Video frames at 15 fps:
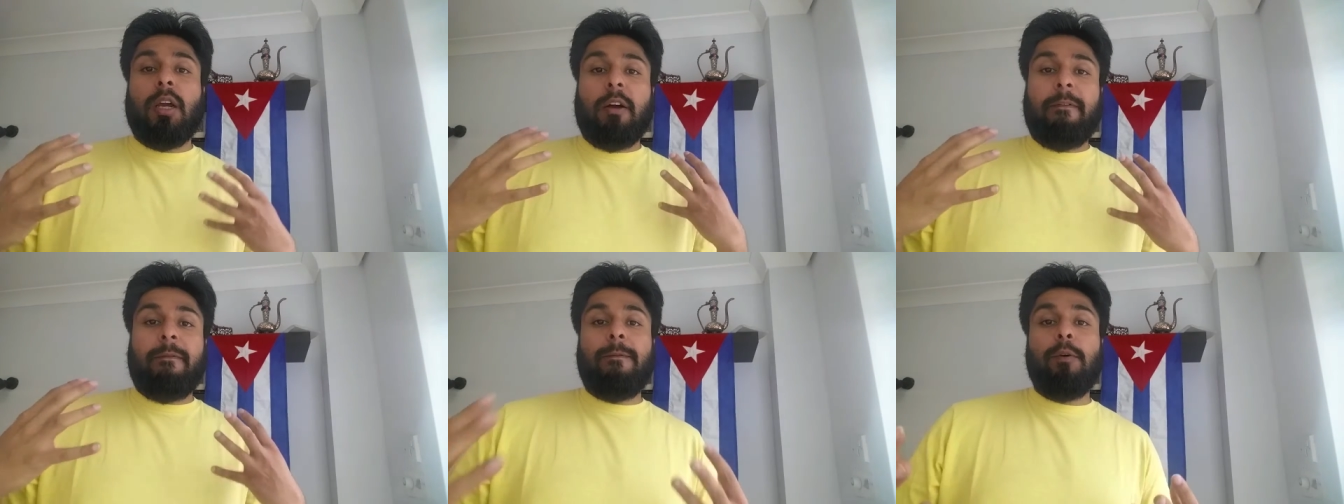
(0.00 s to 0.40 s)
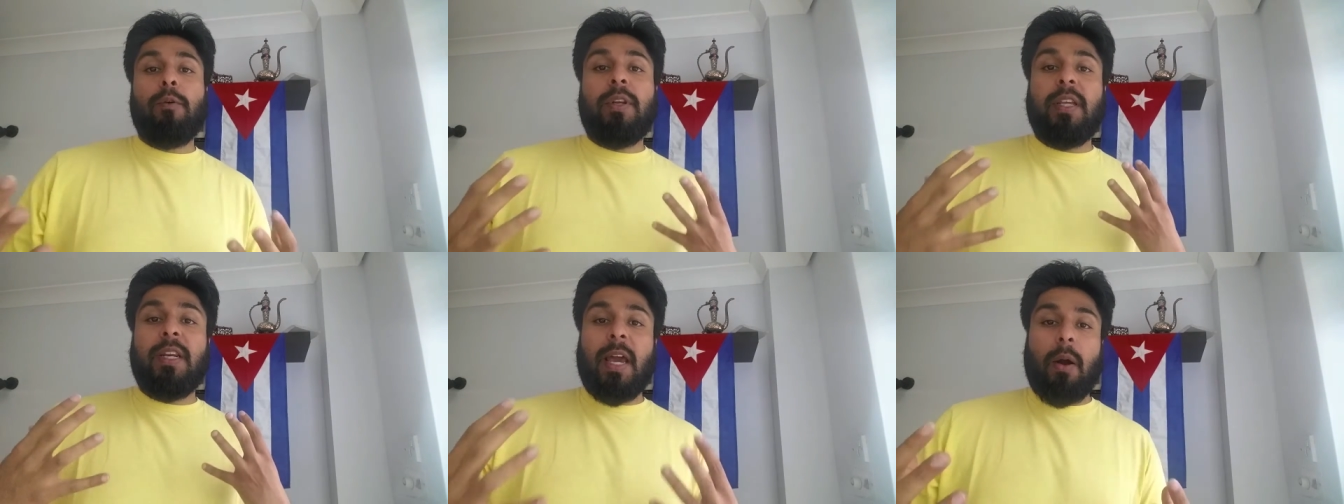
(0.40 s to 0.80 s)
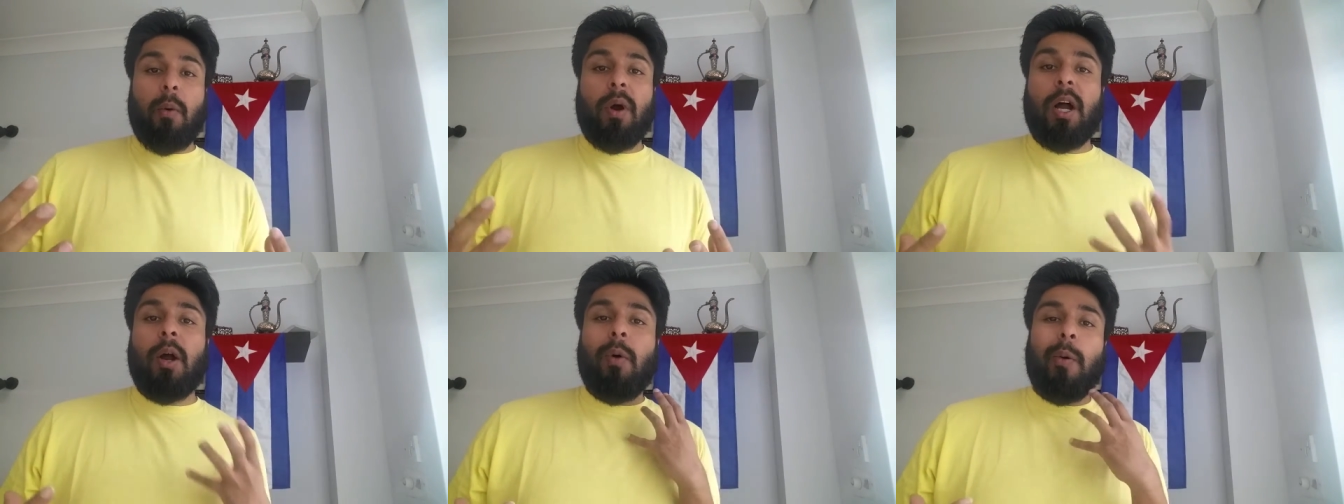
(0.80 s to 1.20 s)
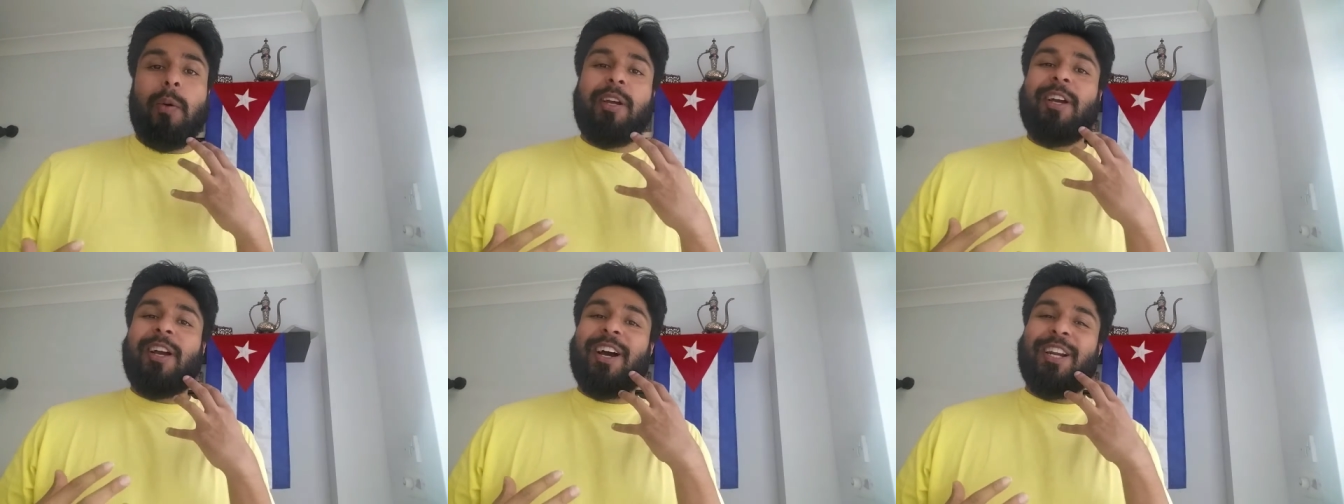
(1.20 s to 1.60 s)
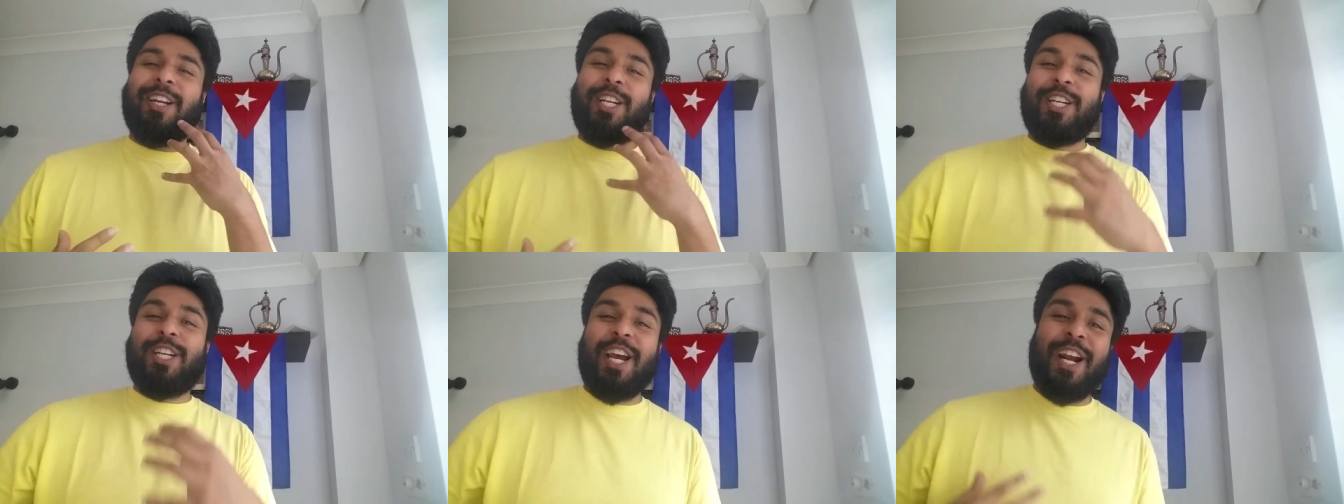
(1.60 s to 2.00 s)
a foodie network where we can kind of
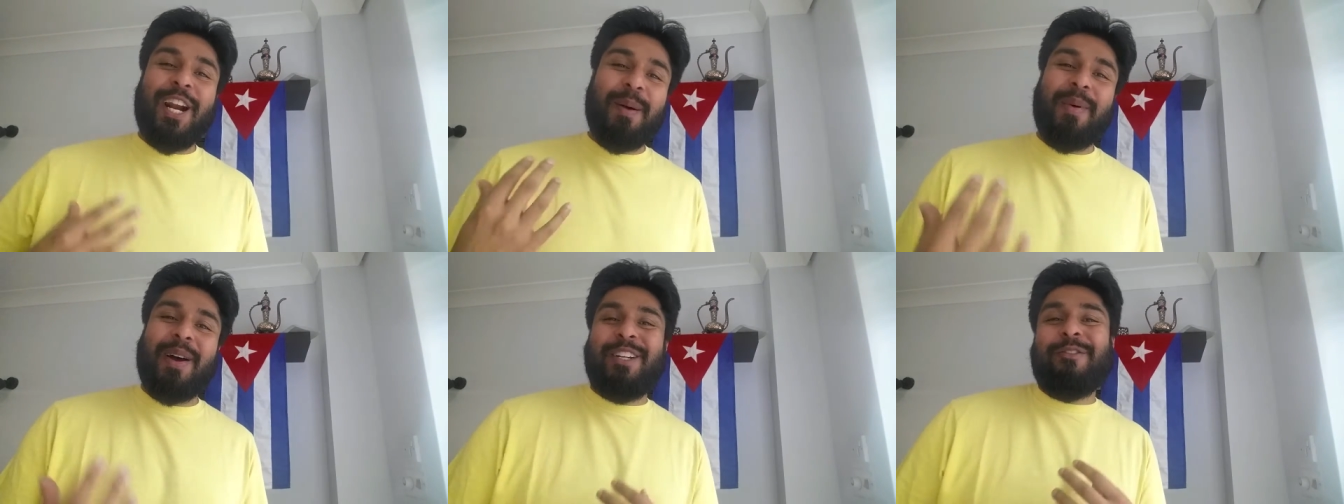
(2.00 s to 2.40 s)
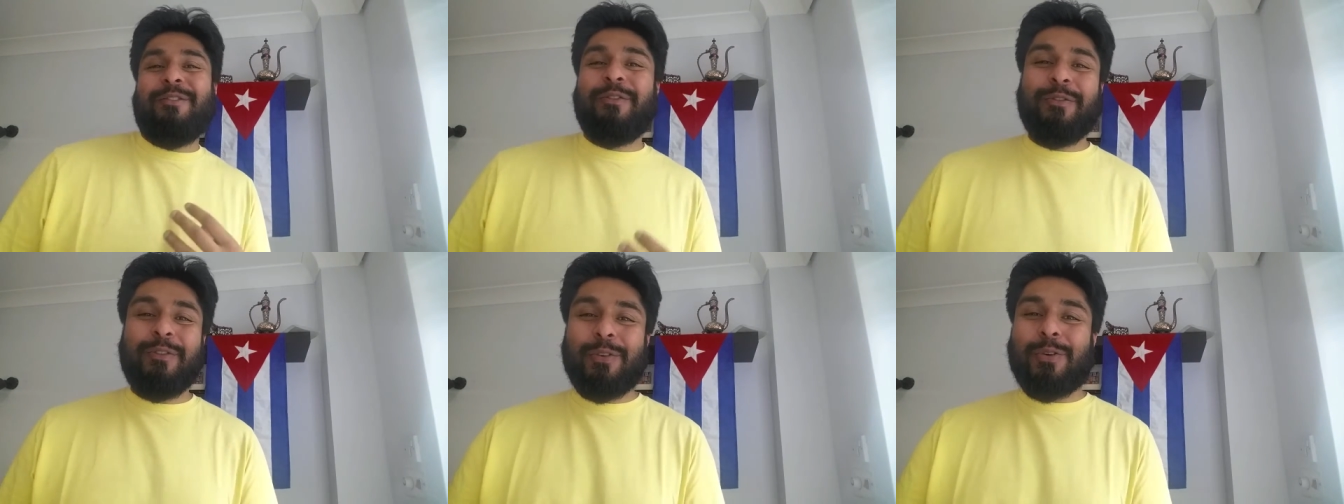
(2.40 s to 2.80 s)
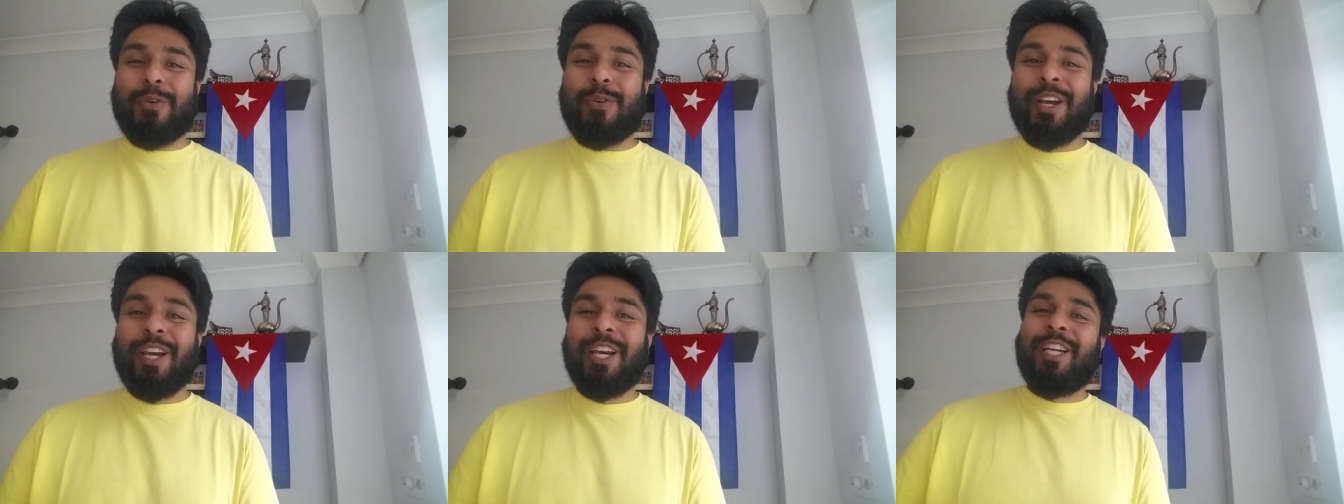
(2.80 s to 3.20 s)
share in our passion for food,